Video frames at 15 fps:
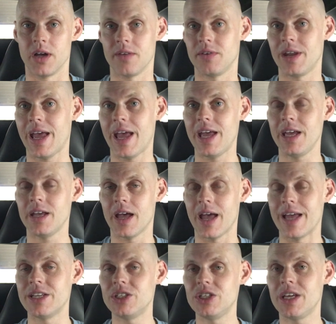I have an
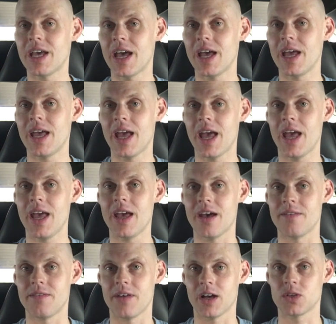N G K A
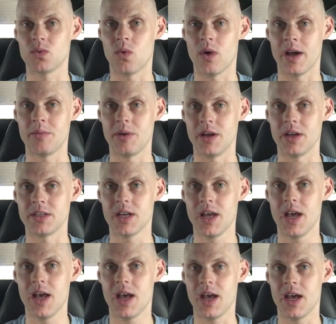F X wideband,
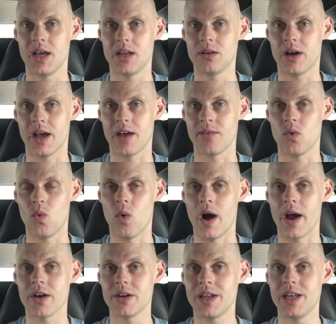and I have it
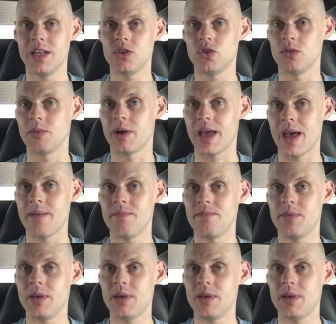wired into my M